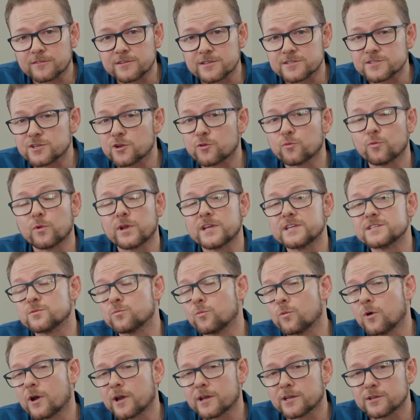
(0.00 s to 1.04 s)
There's no reason
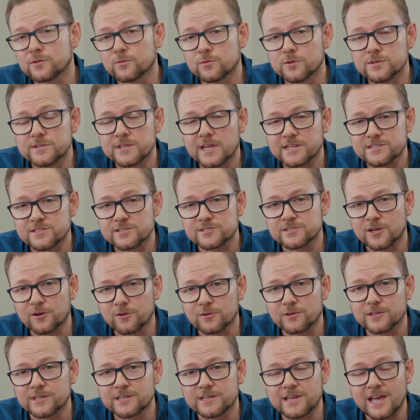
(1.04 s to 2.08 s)
why you would
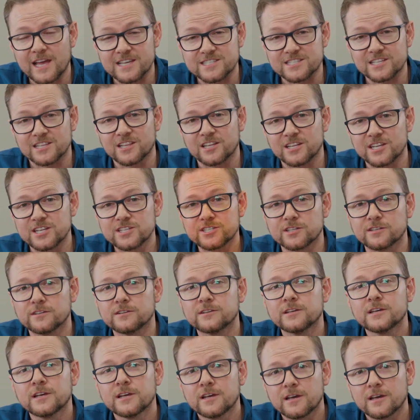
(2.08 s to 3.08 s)
necessarily, as a clinician,